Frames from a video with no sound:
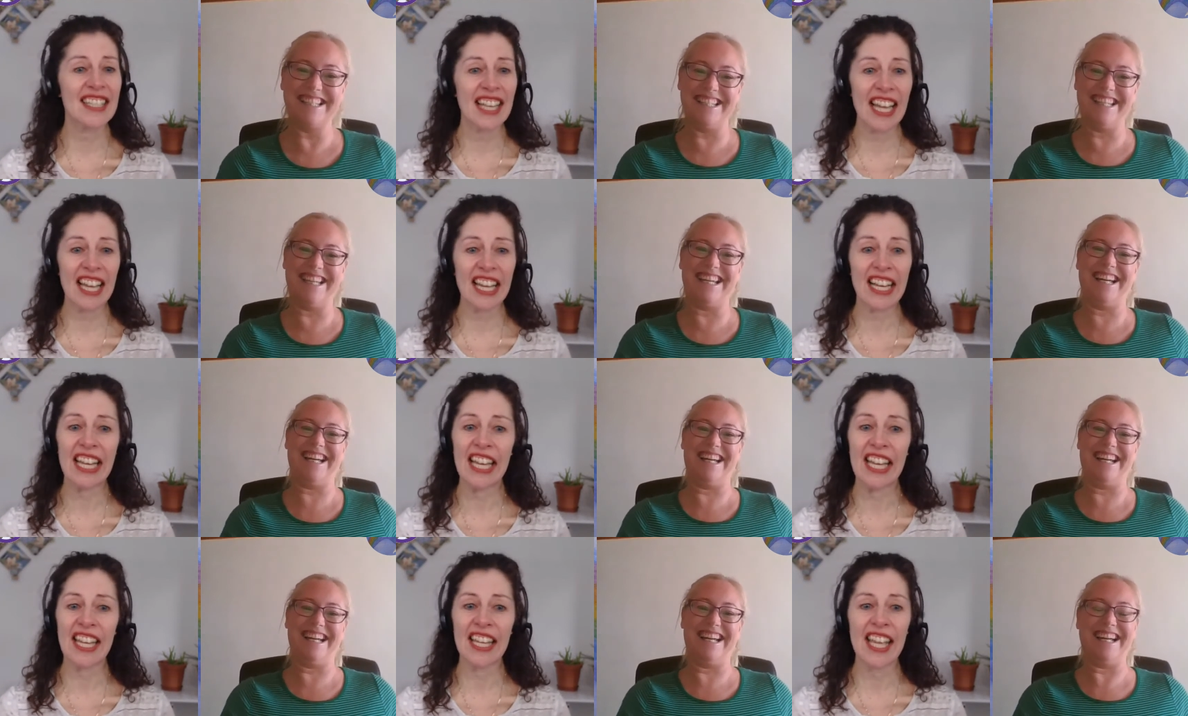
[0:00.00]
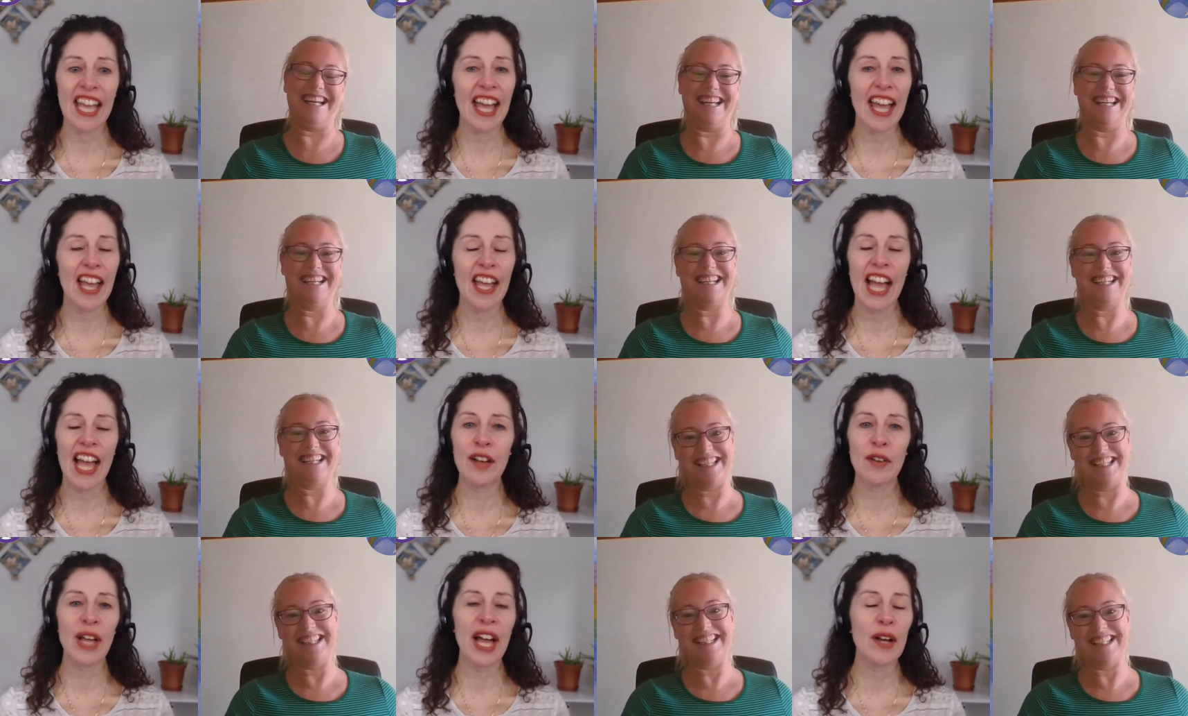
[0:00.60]
Speaker 1: Yeah. yeah.
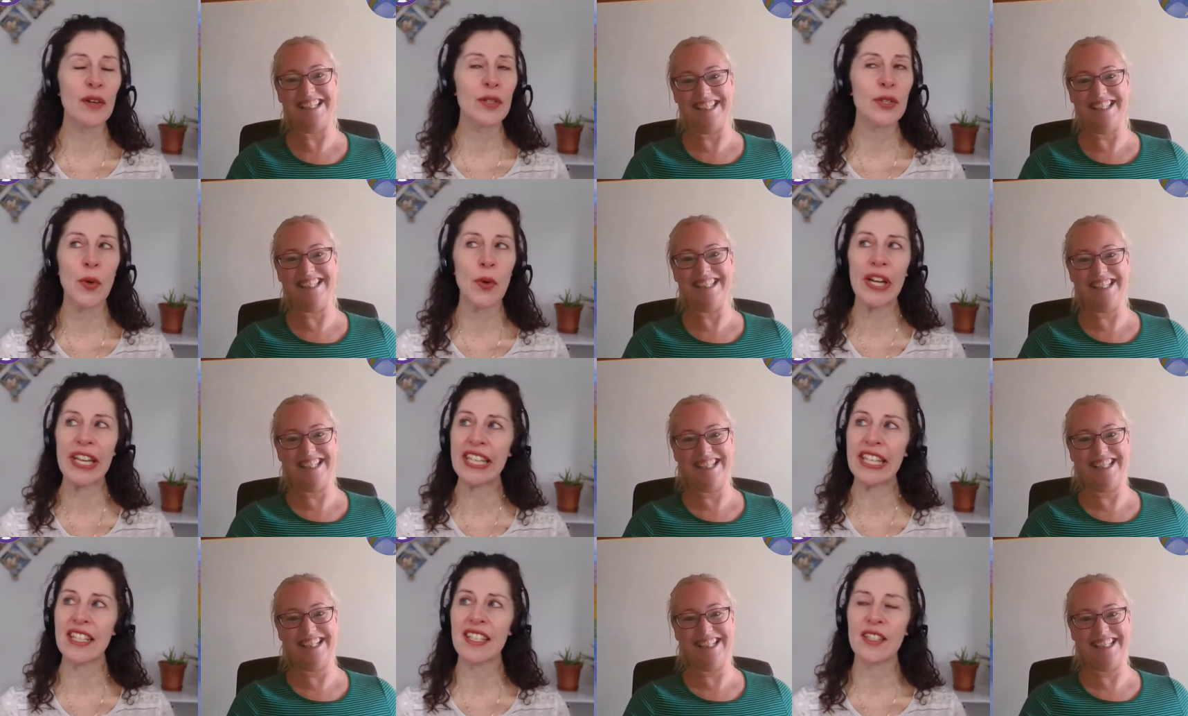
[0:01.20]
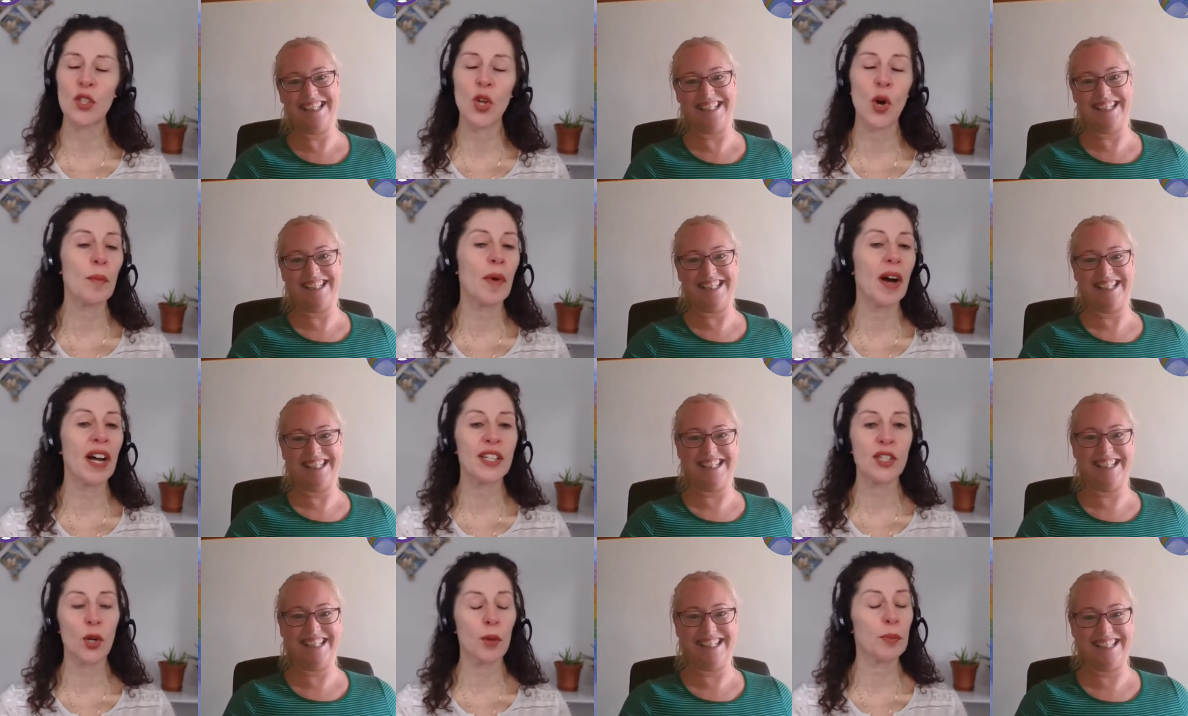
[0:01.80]
How, housework is not
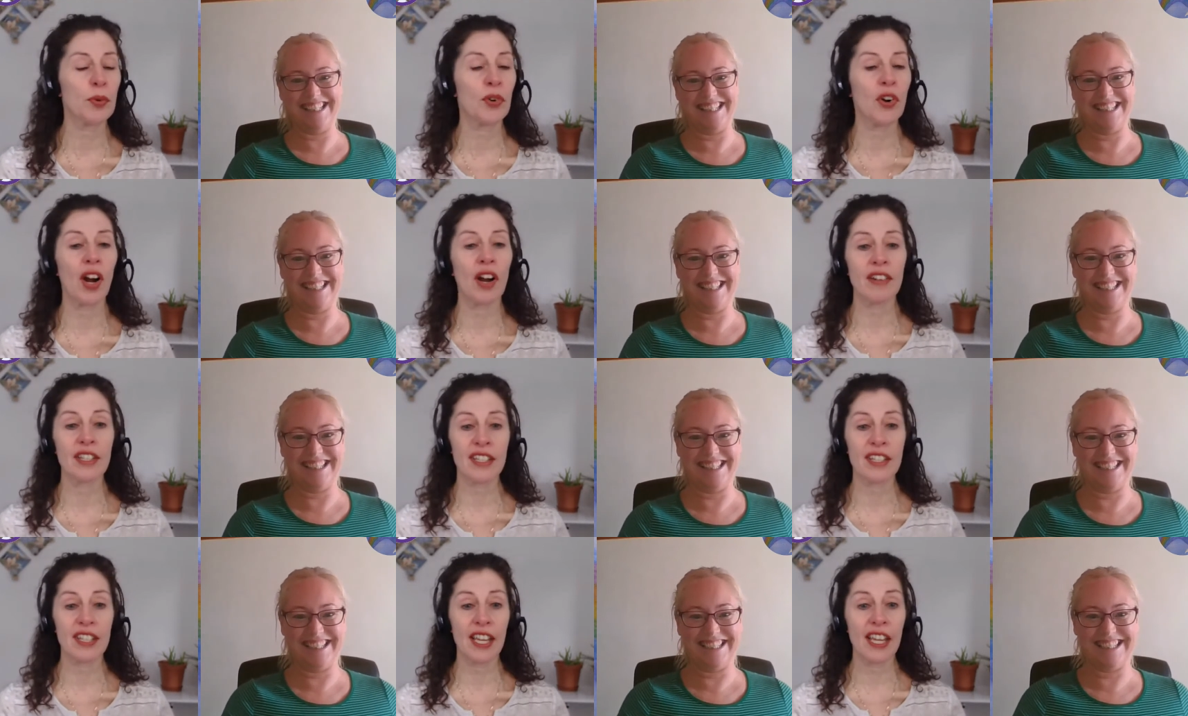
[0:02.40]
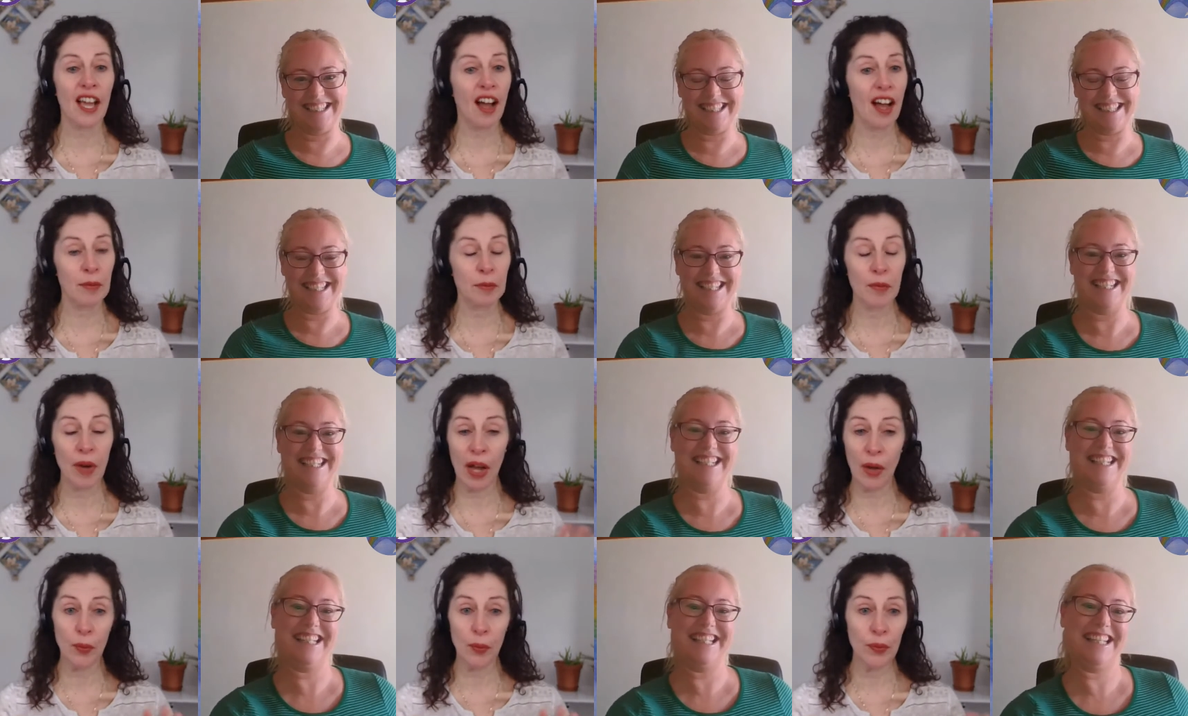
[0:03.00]
my top priority. I
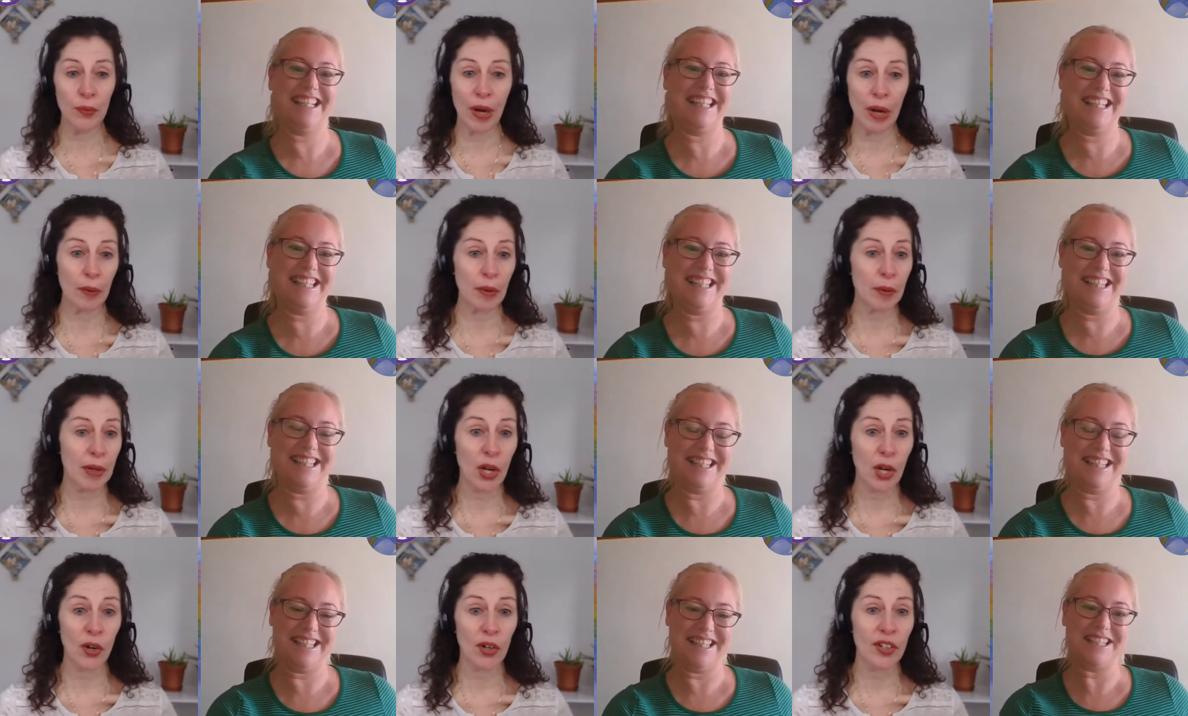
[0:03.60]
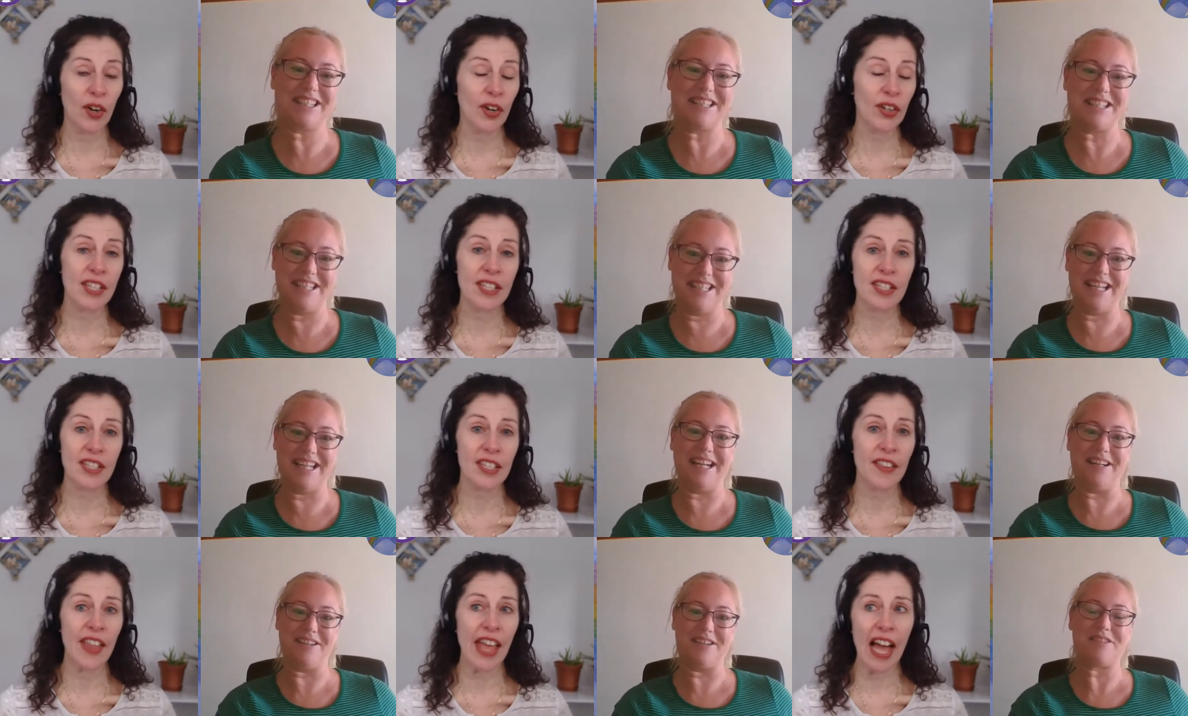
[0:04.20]
I, I will be honest.
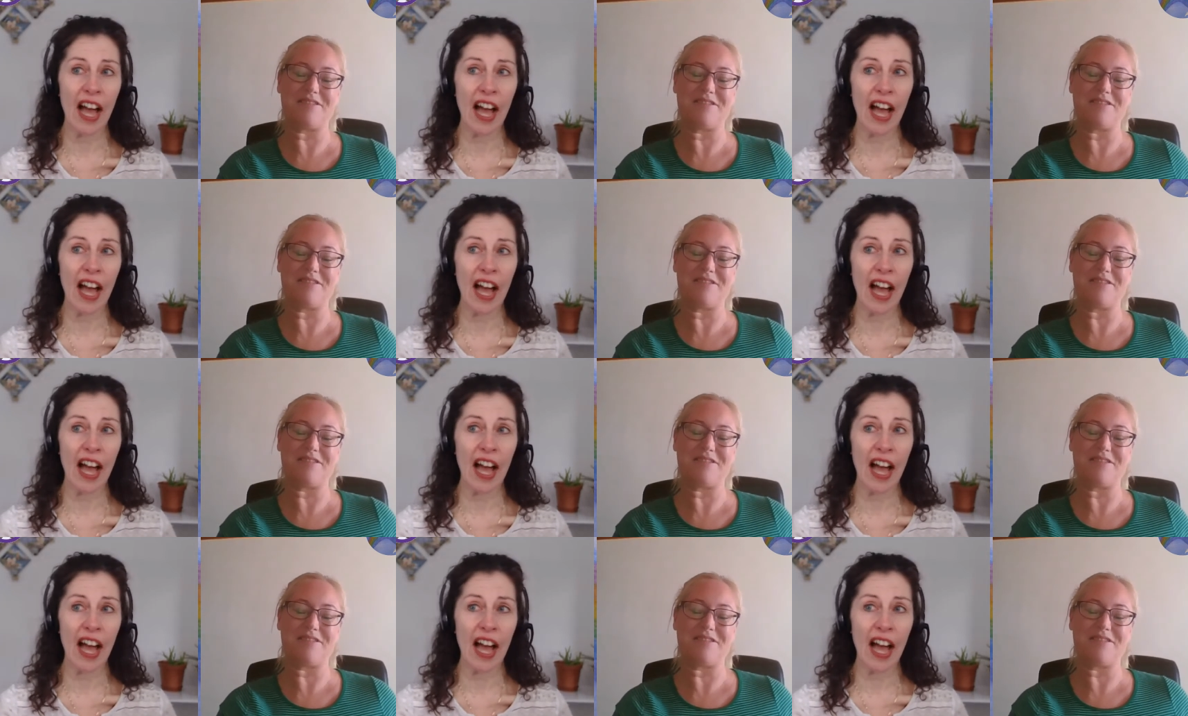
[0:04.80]
Yeah.